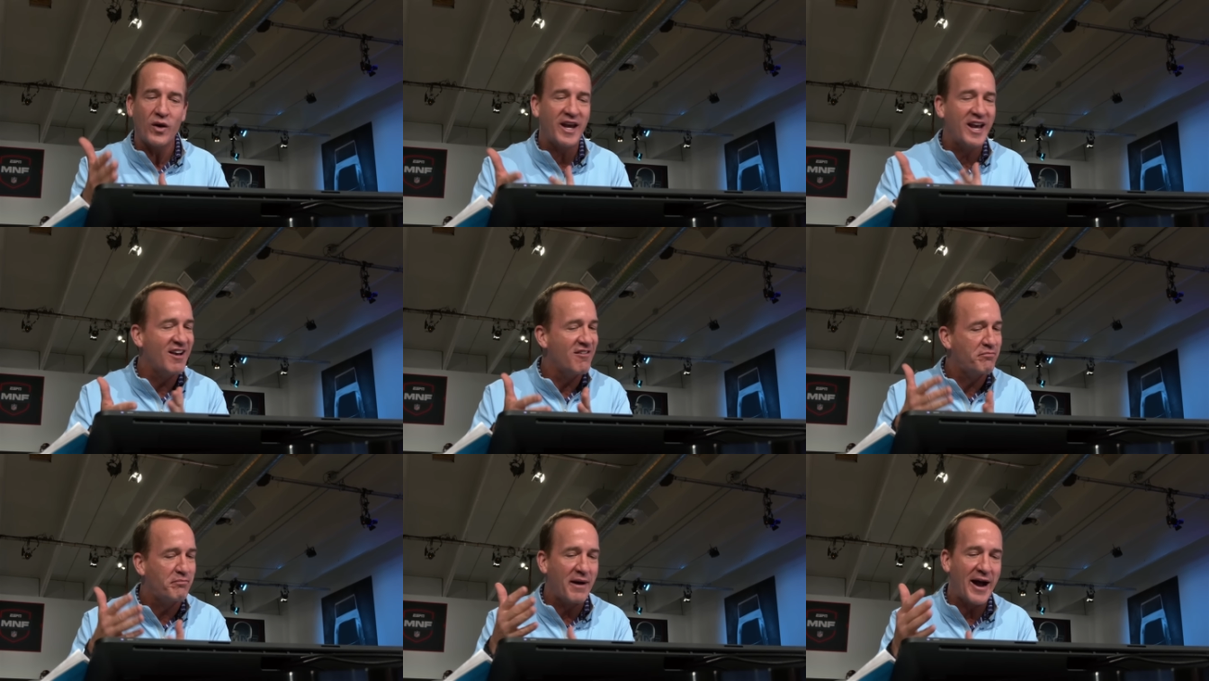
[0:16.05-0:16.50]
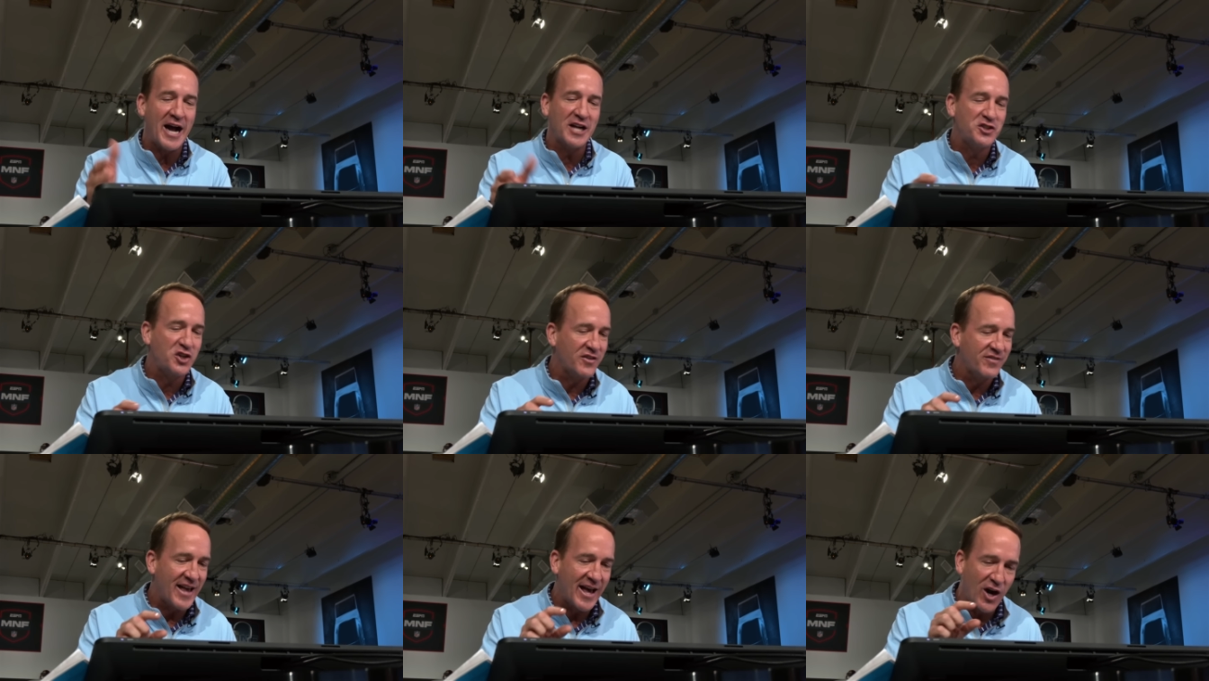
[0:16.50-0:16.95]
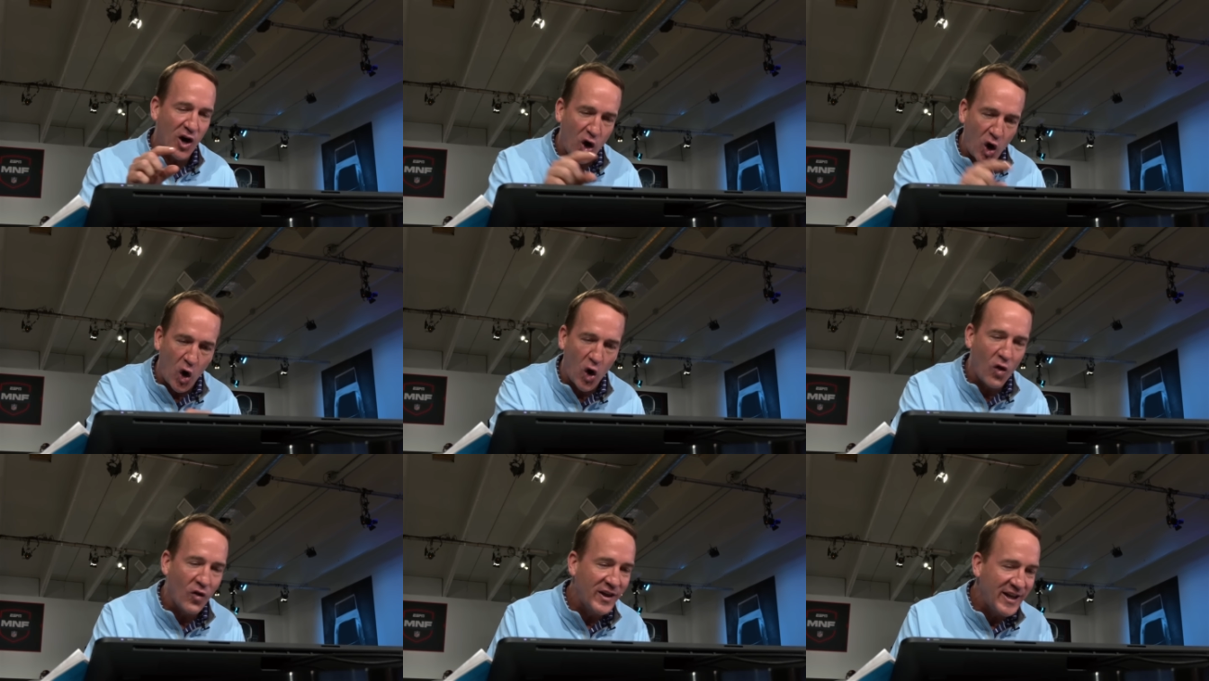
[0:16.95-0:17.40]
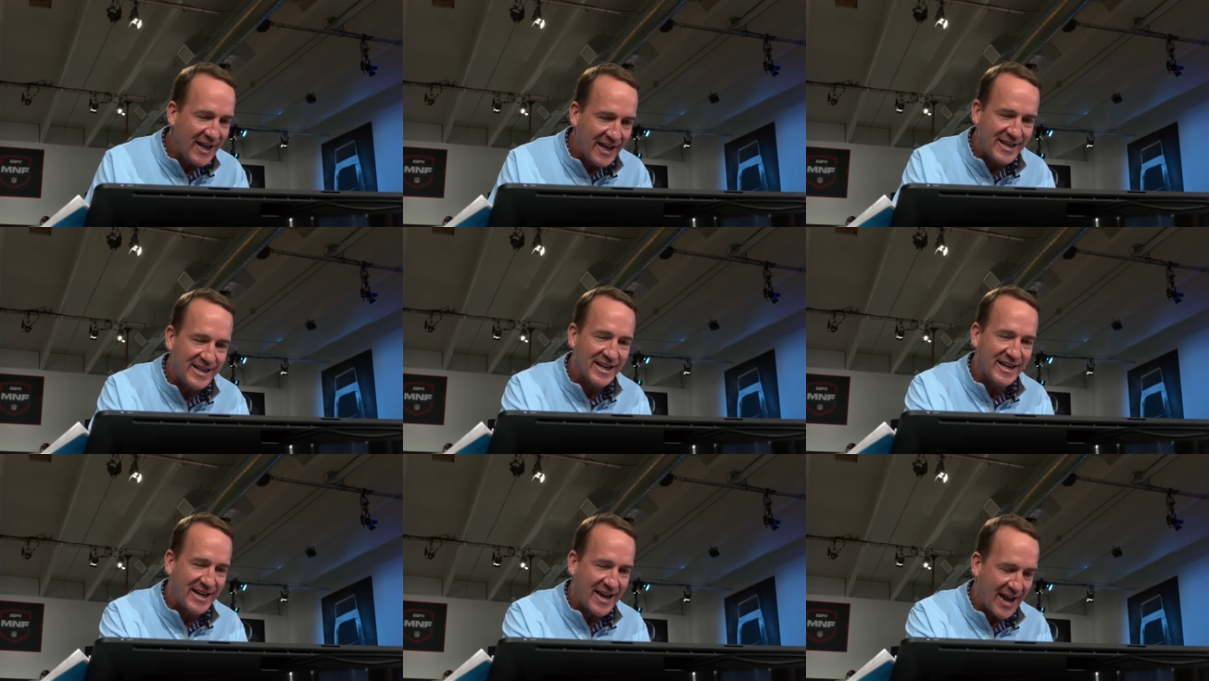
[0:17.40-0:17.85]
give Patrick that early
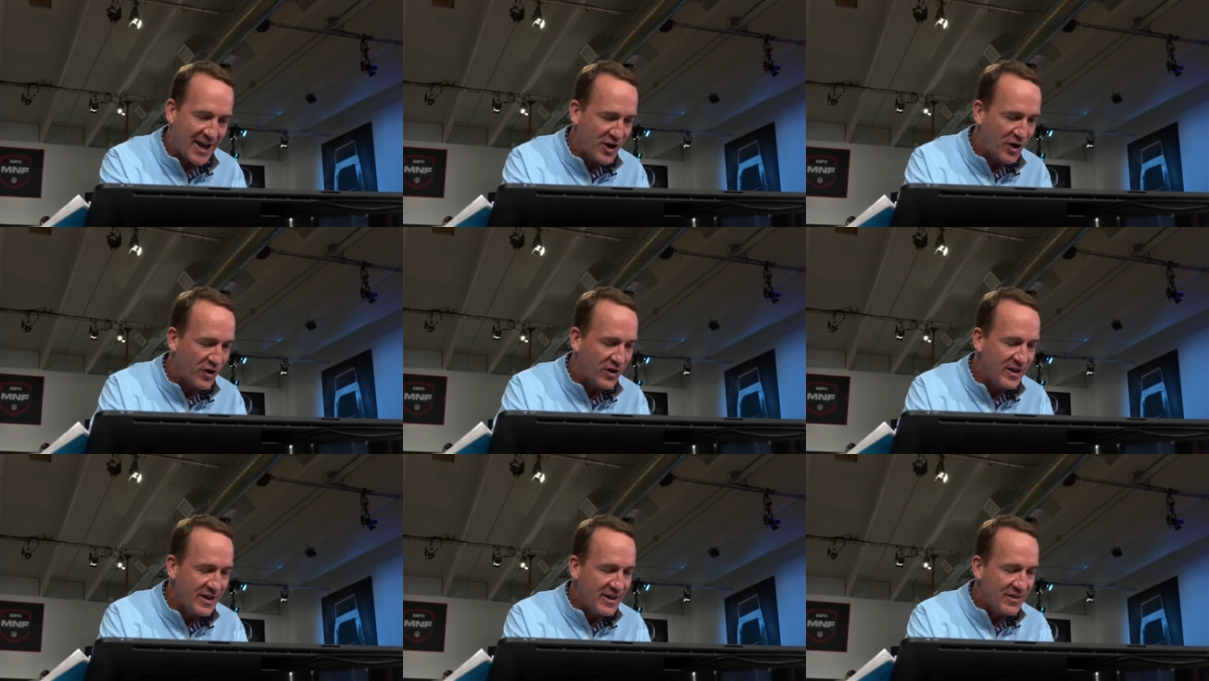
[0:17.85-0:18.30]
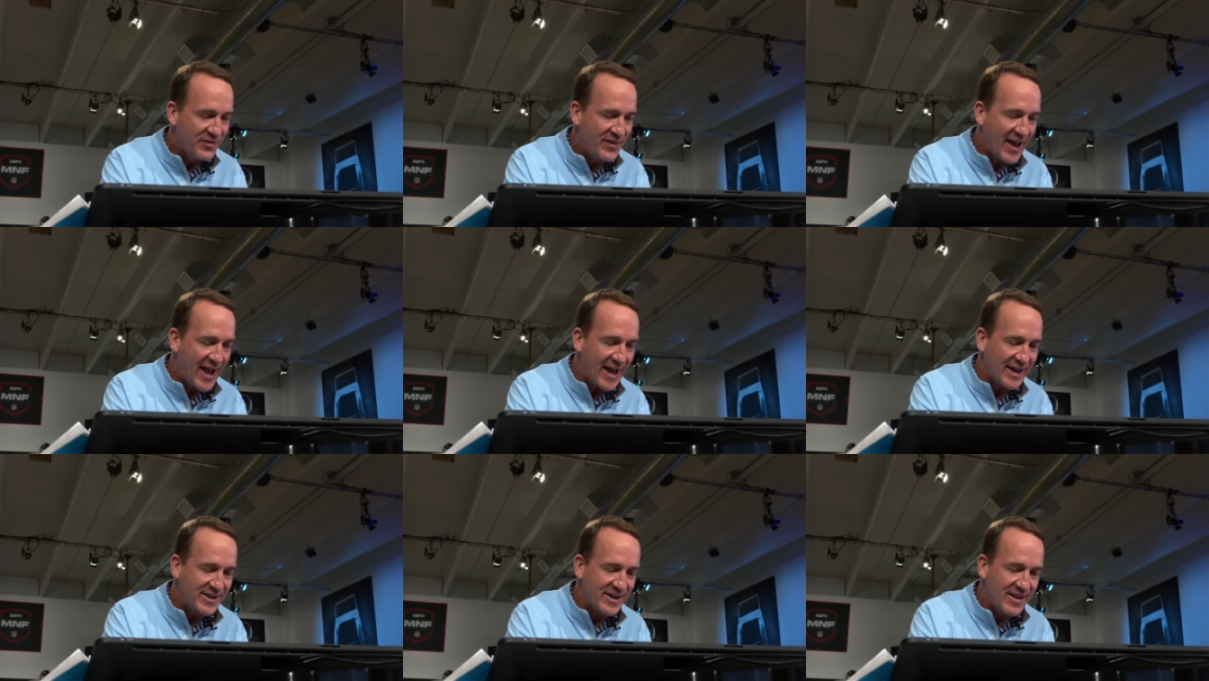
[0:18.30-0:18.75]
indicator that,